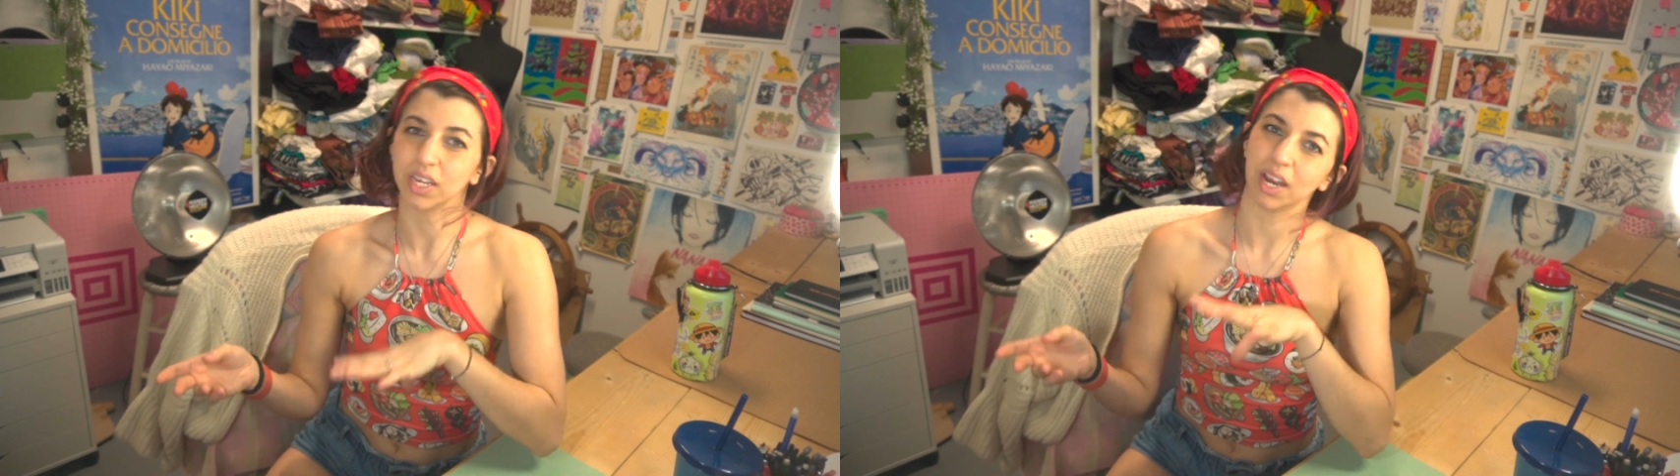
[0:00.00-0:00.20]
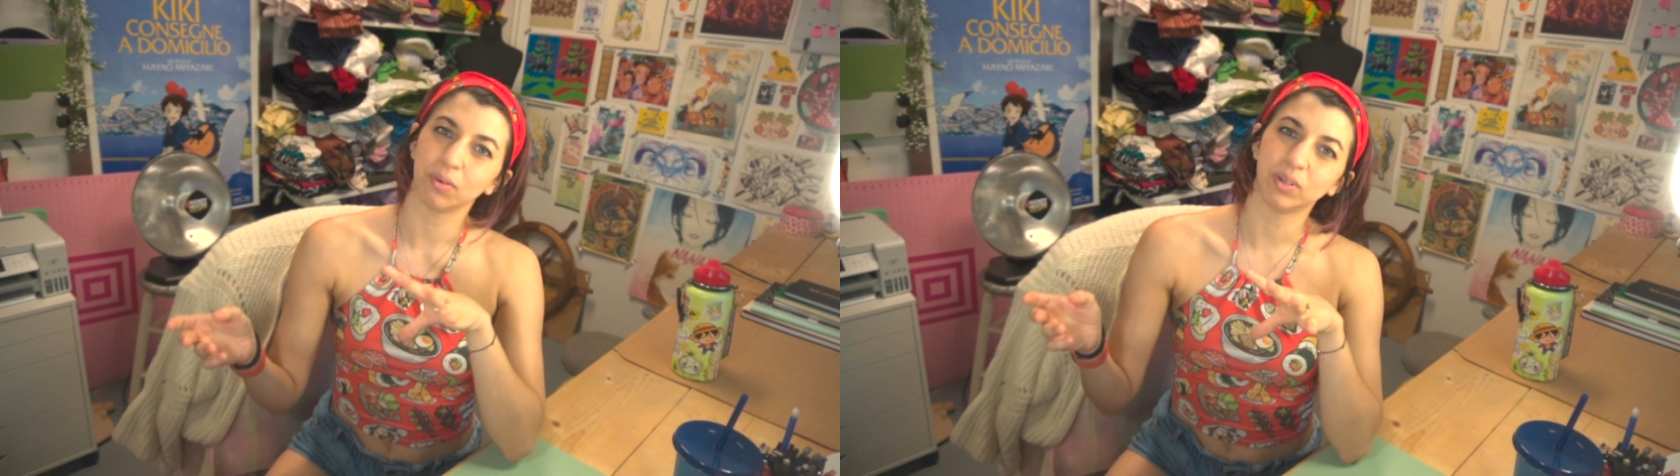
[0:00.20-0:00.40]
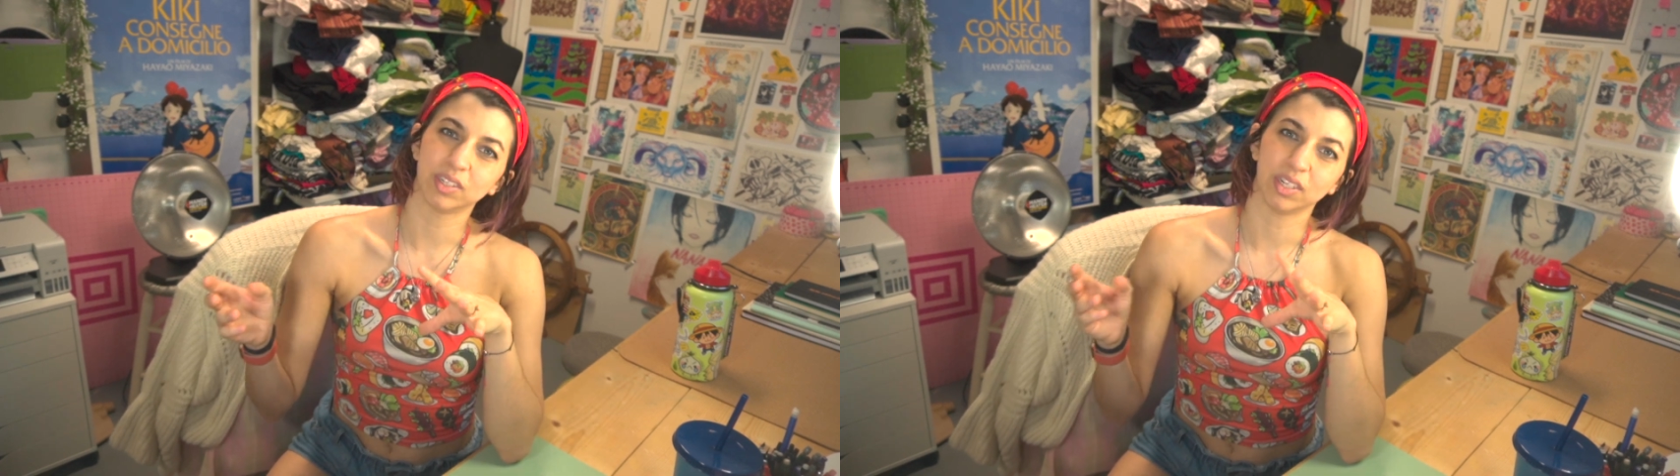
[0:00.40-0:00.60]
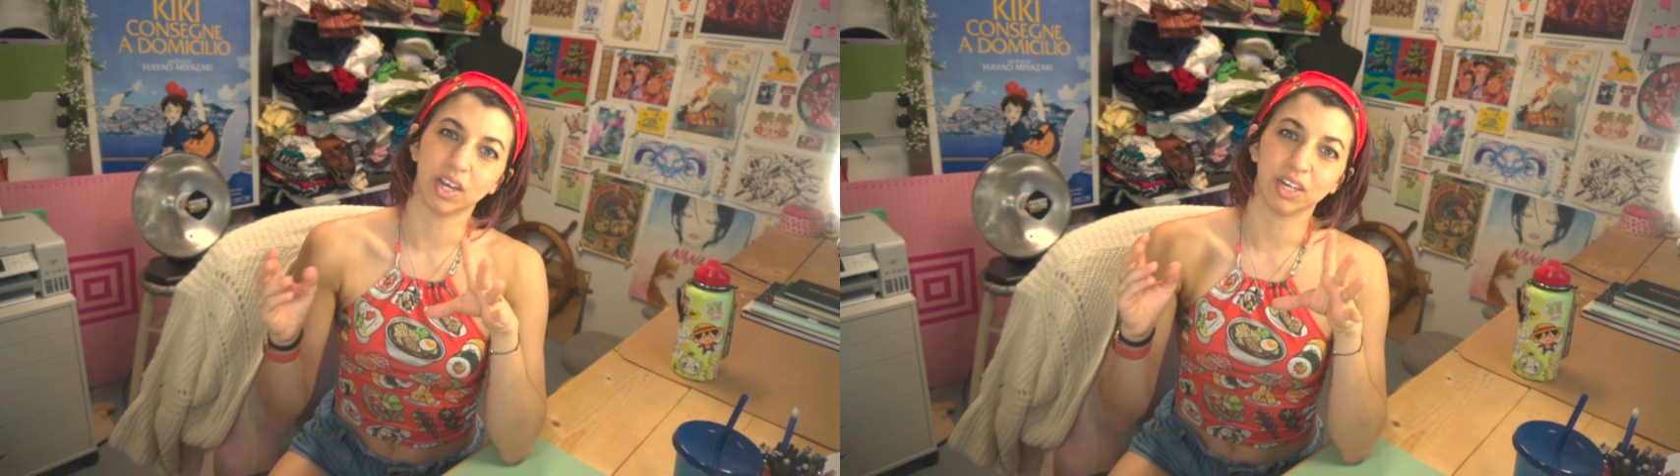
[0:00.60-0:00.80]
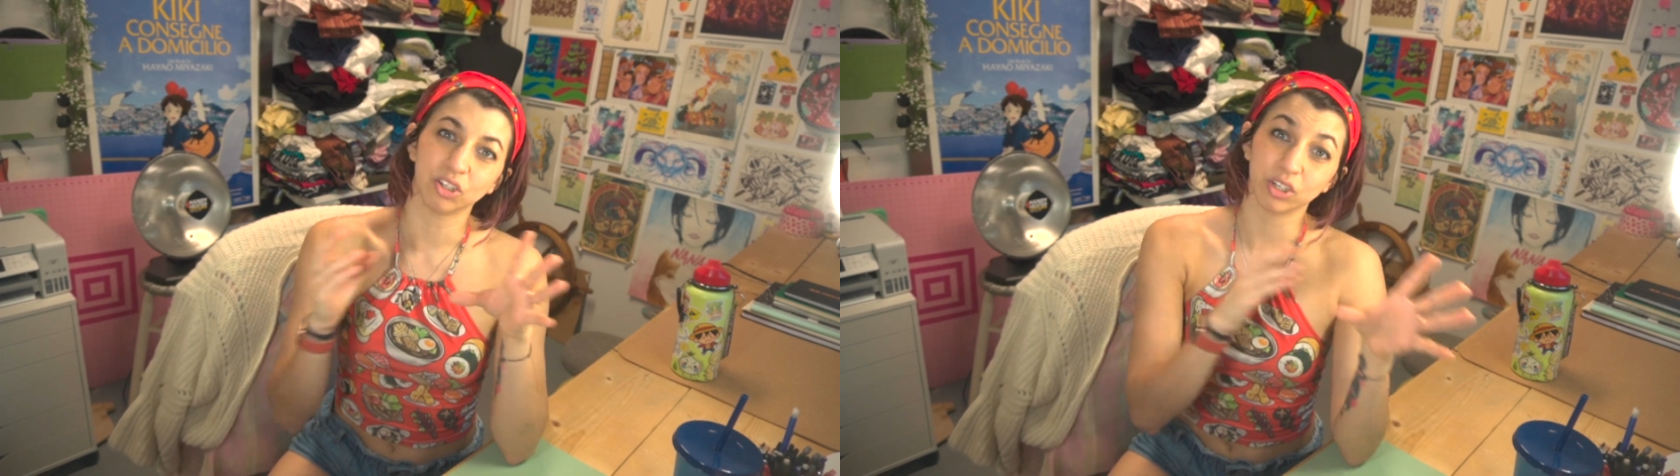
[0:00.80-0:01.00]
I was
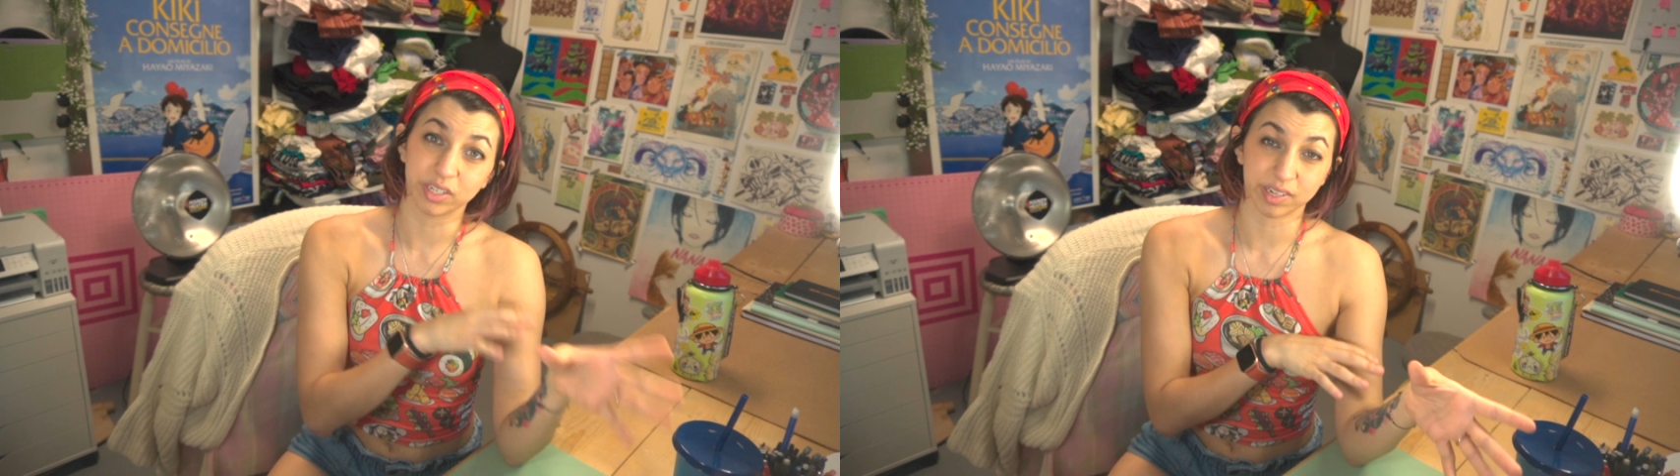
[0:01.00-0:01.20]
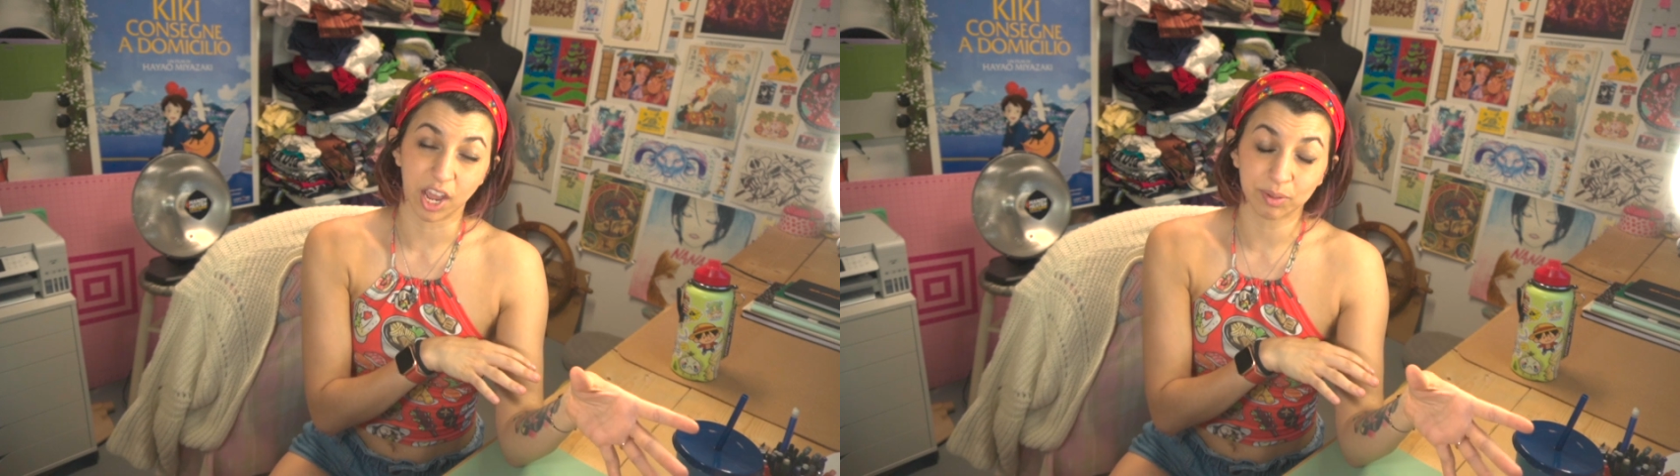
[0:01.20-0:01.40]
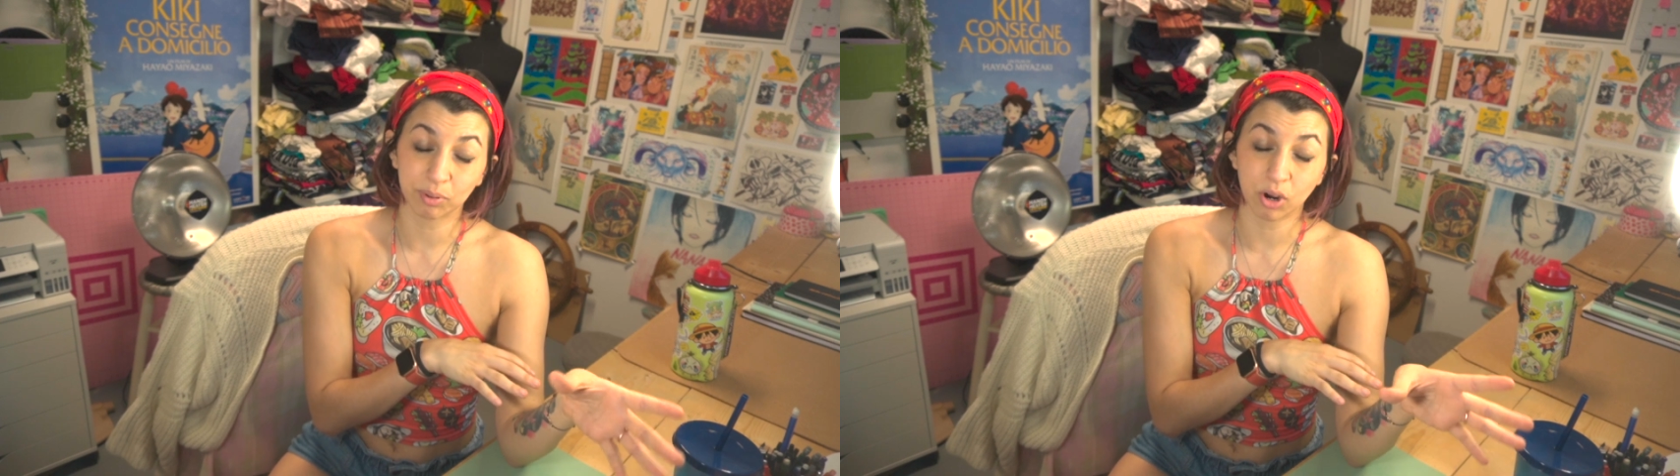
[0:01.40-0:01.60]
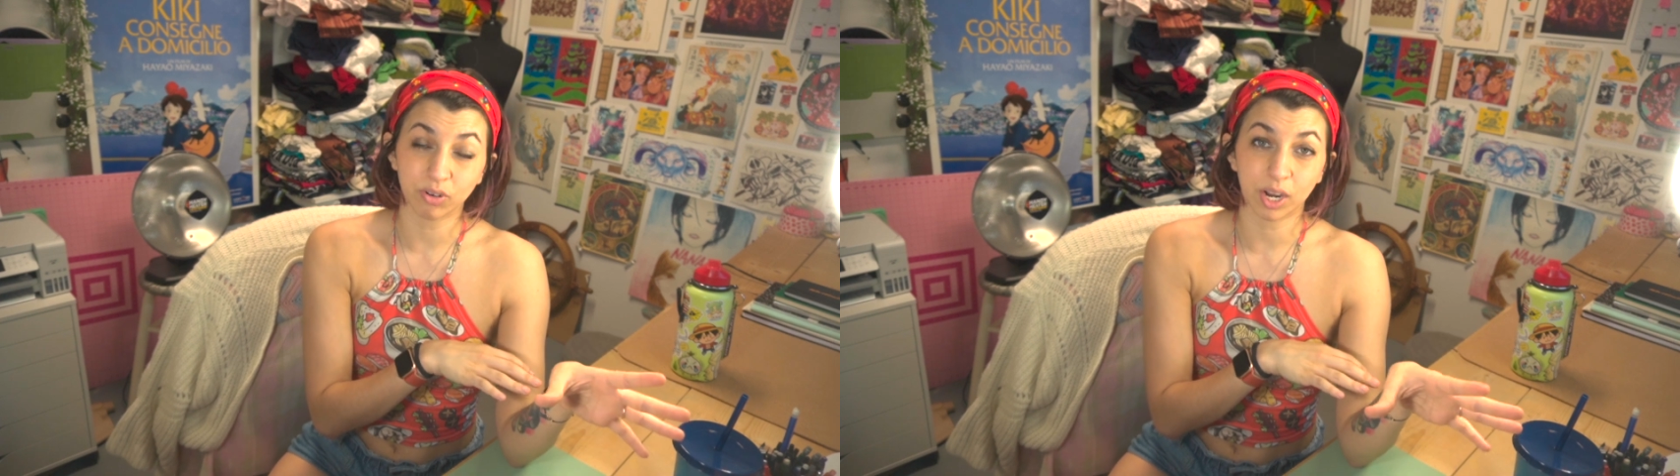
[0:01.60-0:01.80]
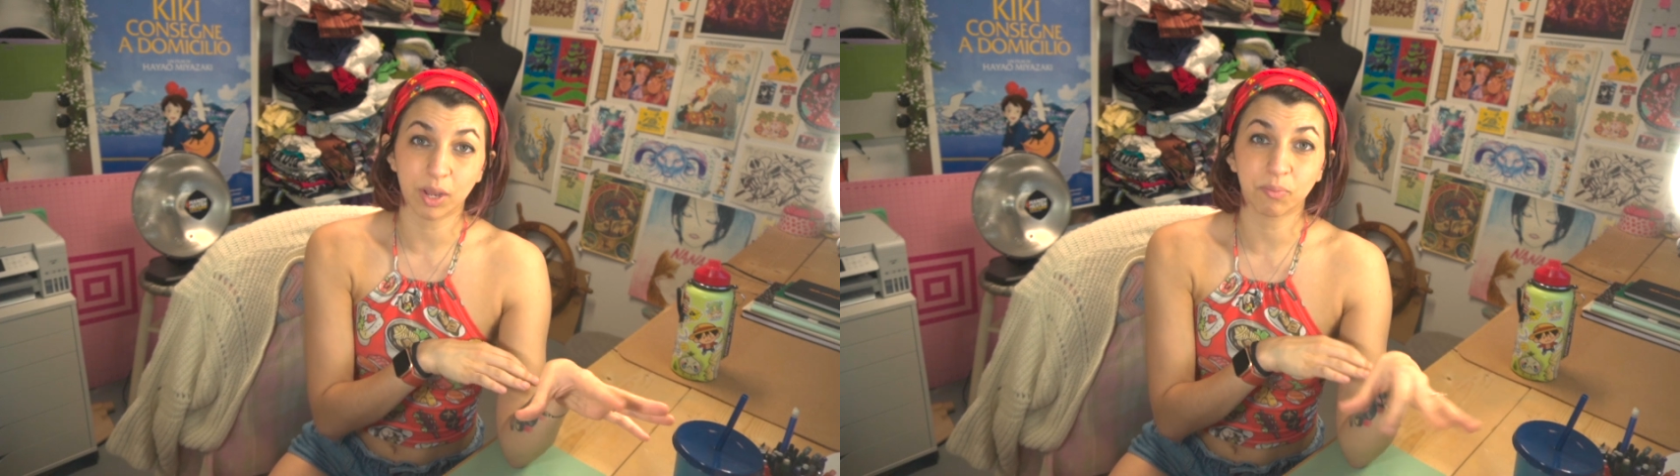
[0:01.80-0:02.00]
under a design
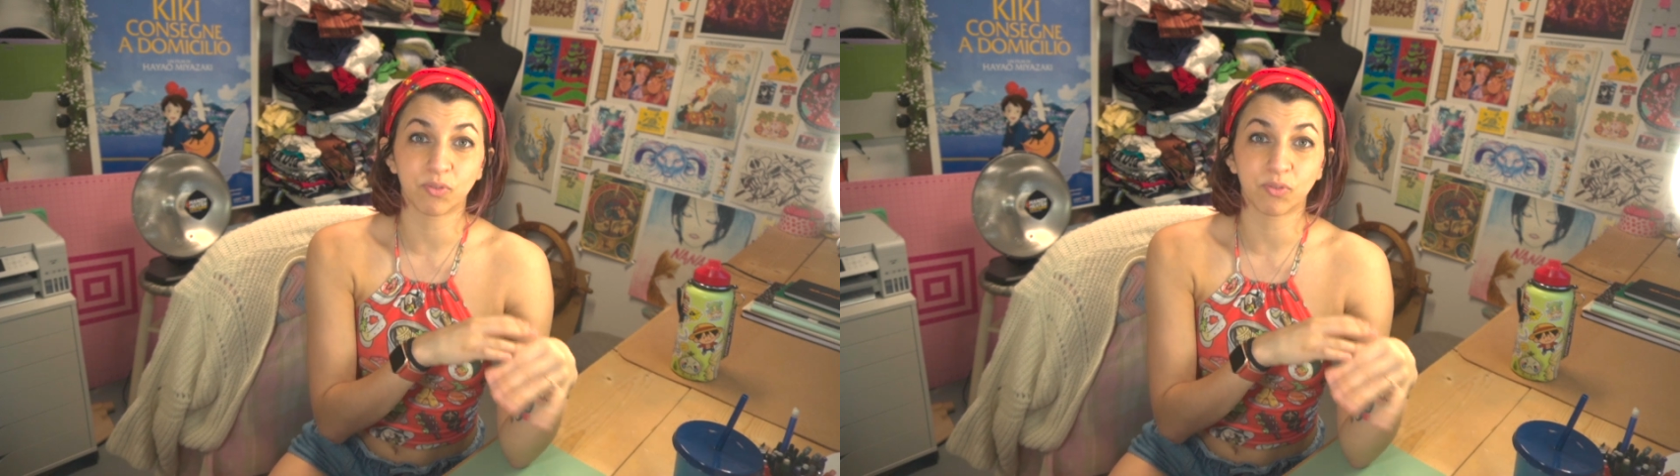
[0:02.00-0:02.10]
program